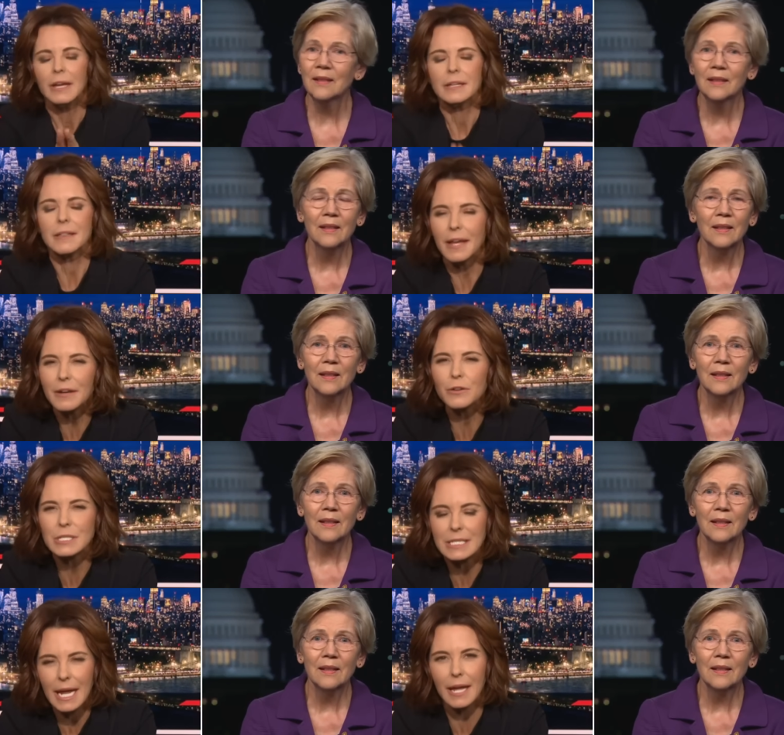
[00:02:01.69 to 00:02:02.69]
Speaker 1: Do they
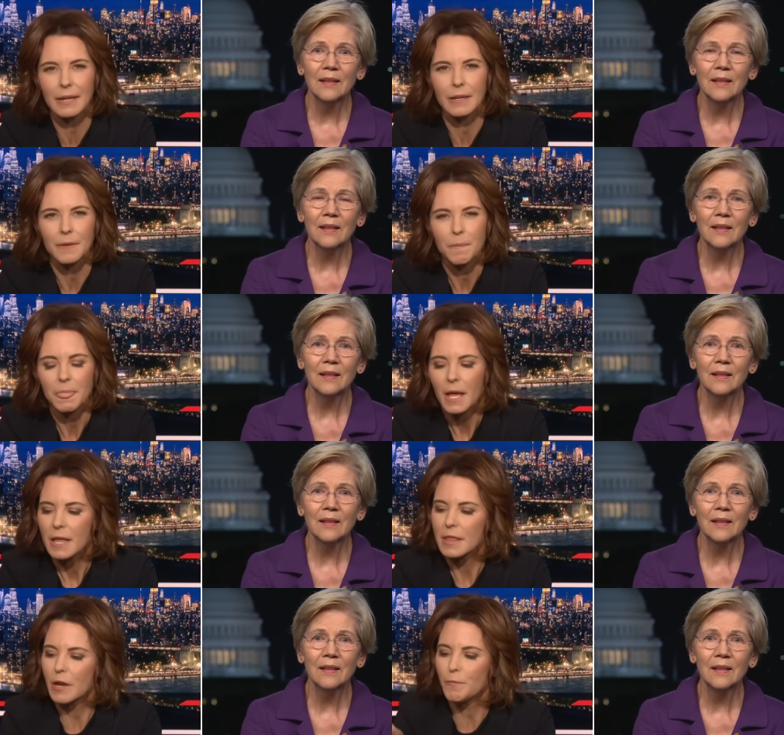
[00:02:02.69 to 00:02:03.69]
understand
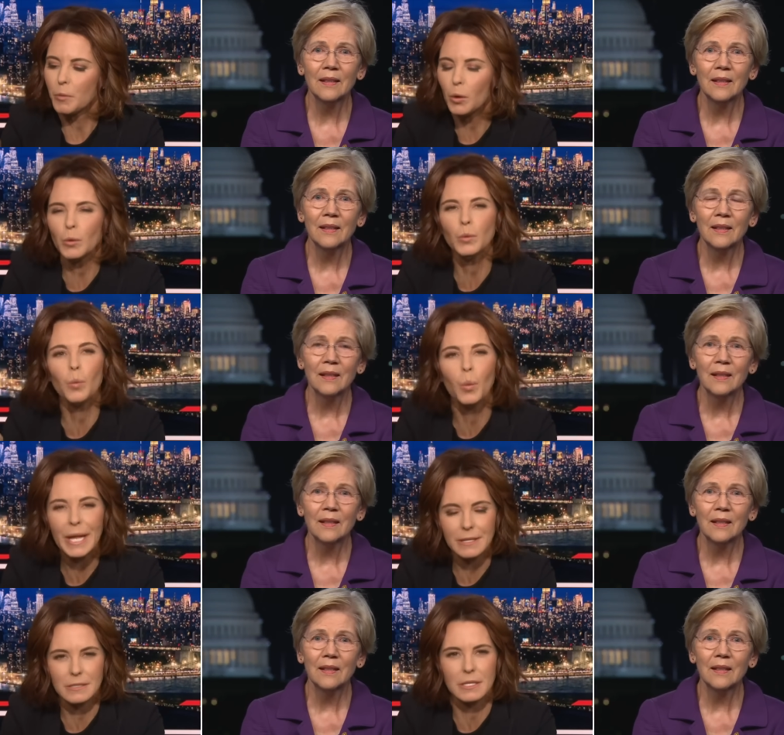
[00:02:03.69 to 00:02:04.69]
that if Putin
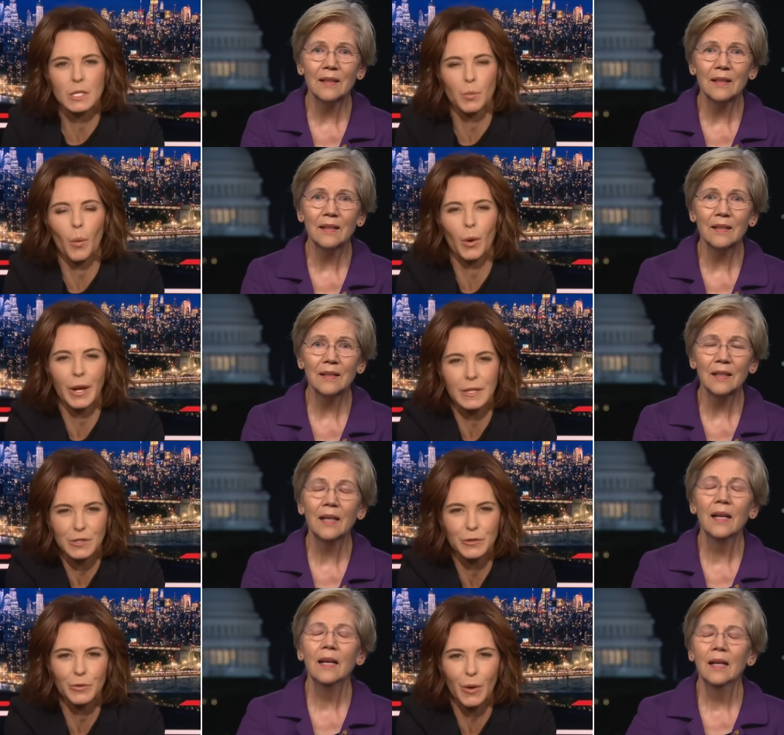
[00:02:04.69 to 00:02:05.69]
wins this war against
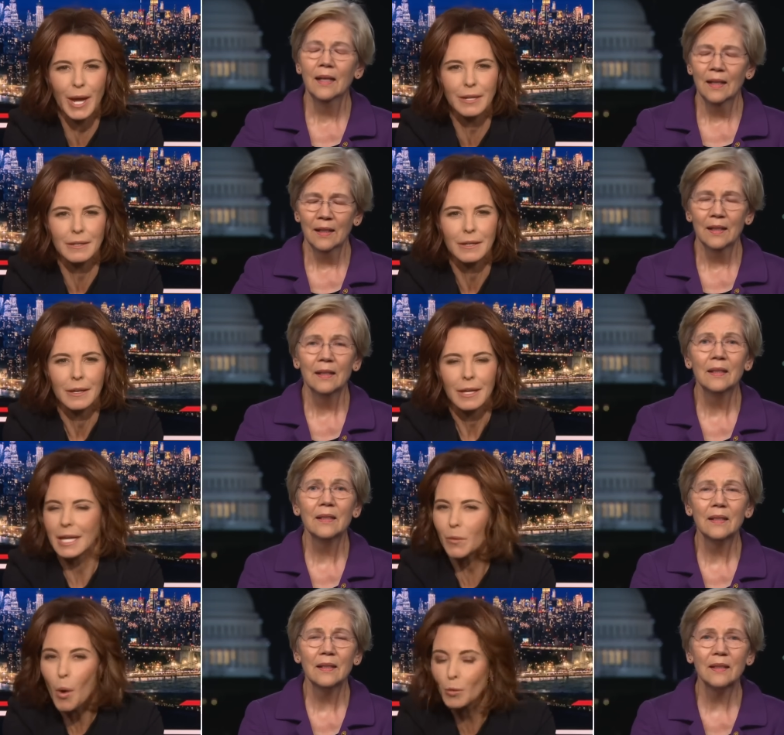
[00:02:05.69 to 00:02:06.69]
Ukraine,
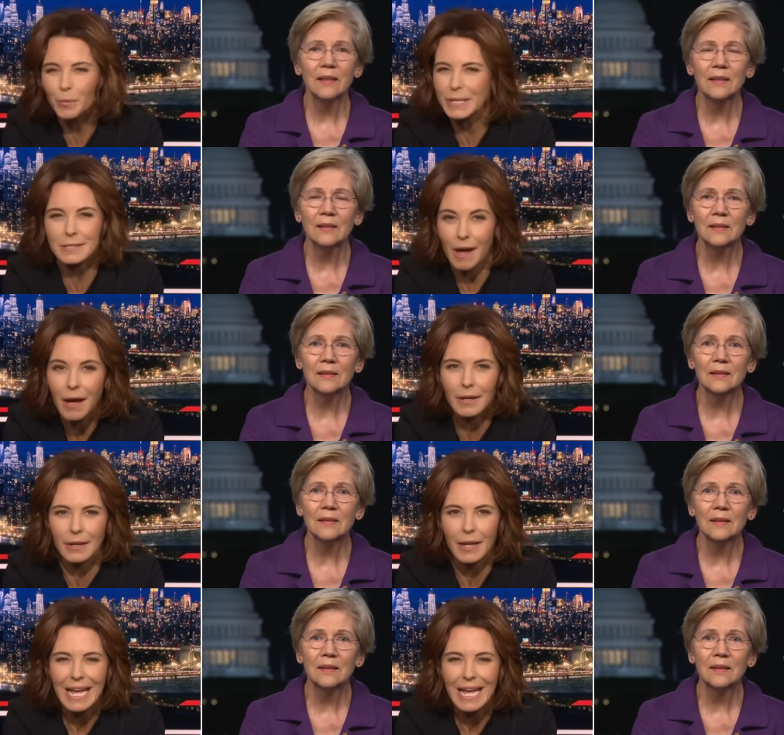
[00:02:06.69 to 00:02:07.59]
he won't be done,